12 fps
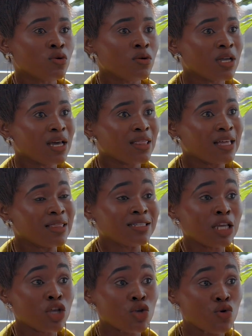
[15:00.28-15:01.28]
you're looking at
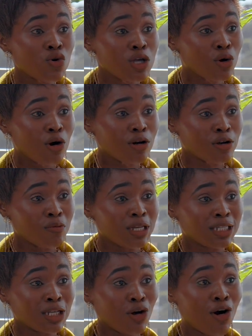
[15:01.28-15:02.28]
it's a new
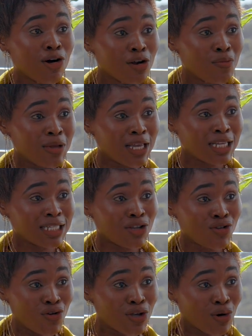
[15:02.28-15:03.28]
economy. It's economic. It's a
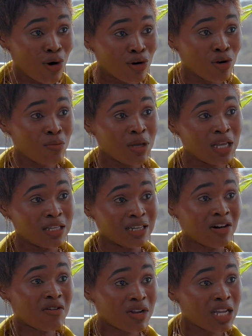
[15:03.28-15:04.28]
new economy. It's
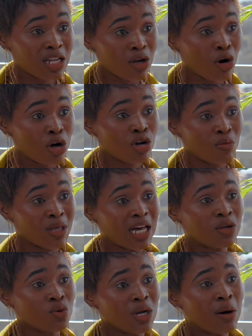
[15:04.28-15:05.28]
a green economy
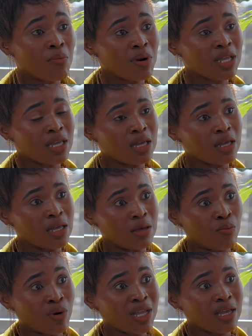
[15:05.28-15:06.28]
that we are
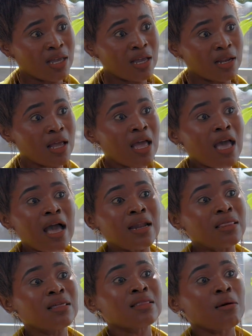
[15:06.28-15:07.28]
bringing in. And
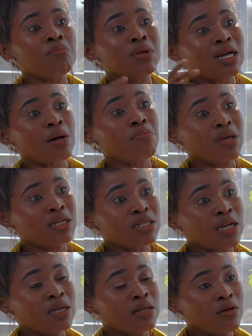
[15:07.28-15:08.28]
I think the bigger
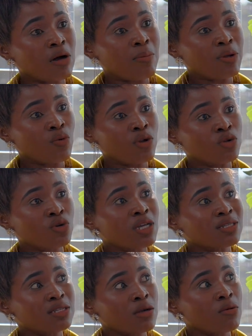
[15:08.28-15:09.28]
picture, when you're
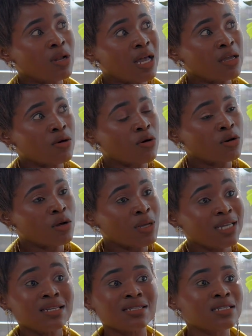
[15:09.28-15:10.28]
talking circular
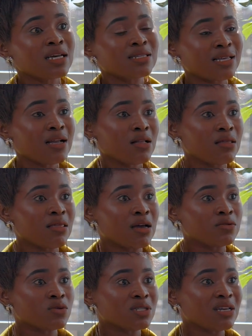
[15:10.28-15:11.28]
economy, it is exactly
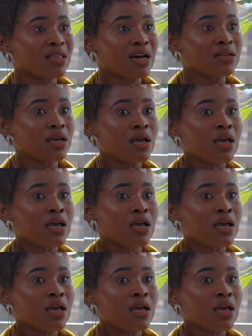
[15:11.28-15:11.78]
there to say that